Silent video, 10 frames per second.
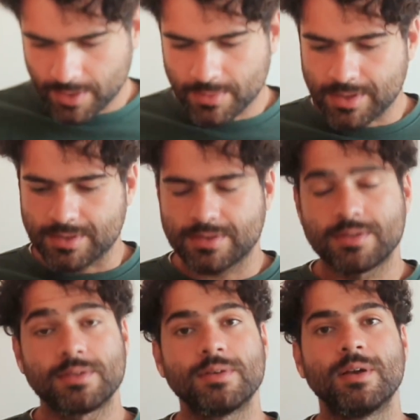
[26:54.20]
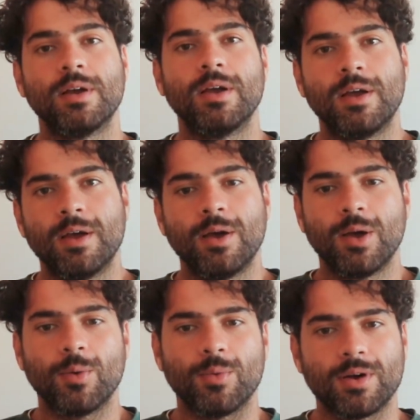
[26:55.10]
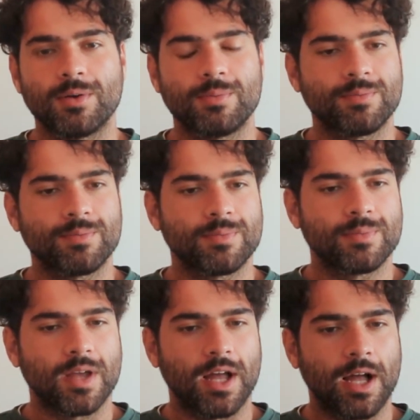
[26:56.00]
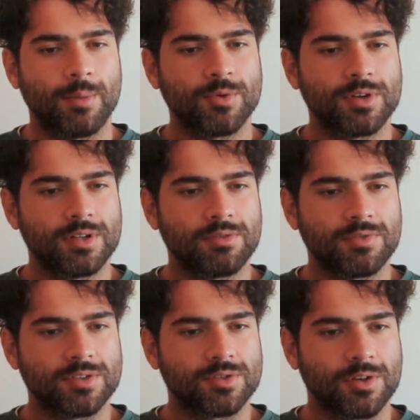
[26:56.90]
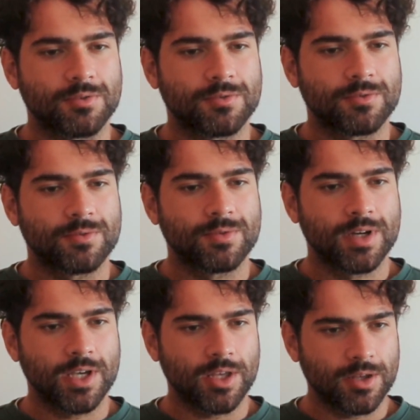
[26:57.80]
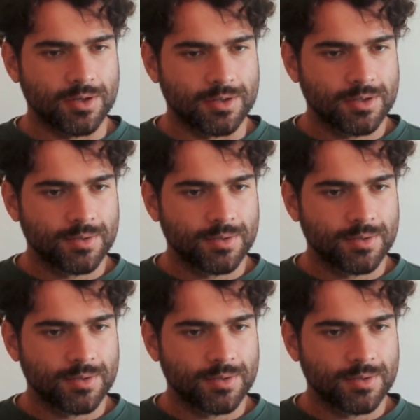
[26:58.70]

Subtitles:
minutes. Well, I'm gonna leave this off here.